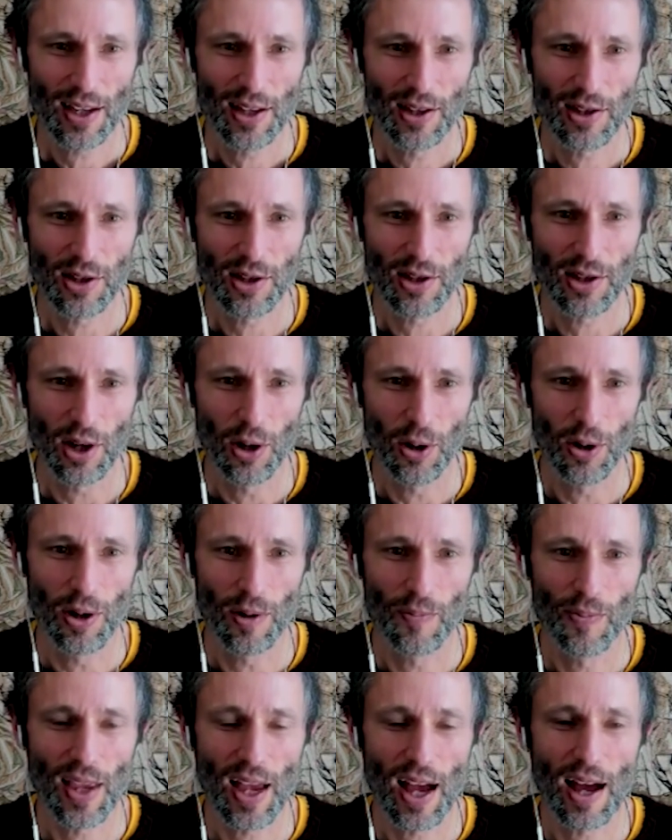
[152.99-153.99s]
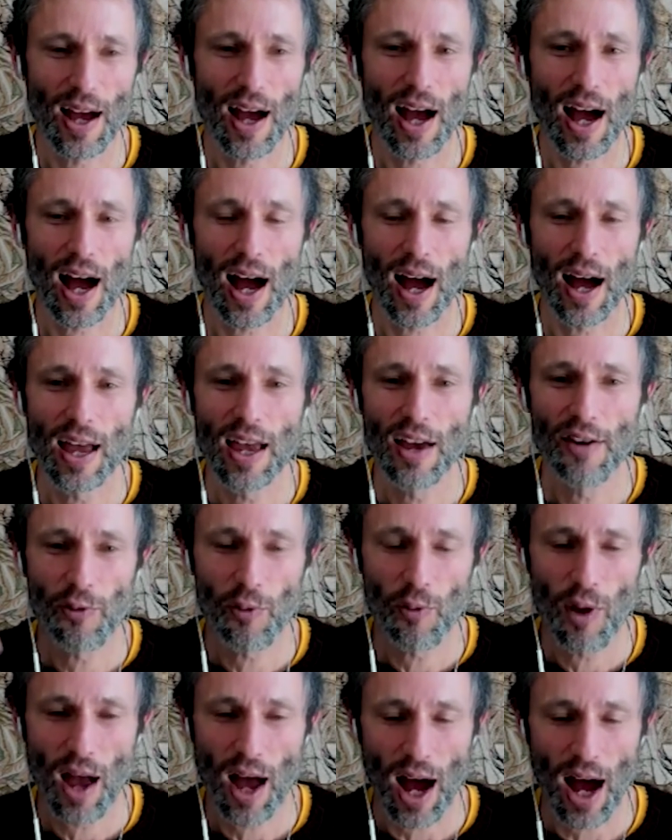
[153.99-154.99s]
So, if
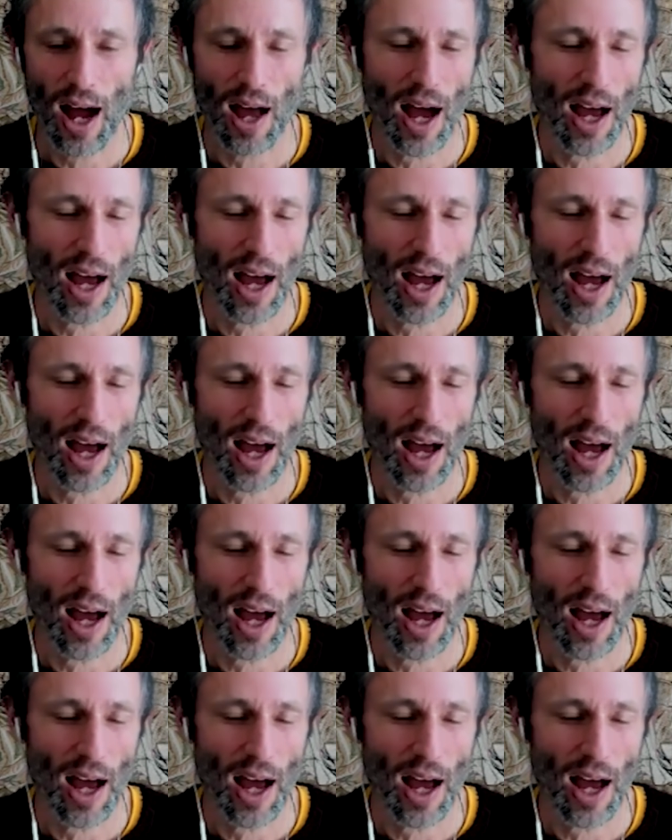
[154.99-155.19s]
I,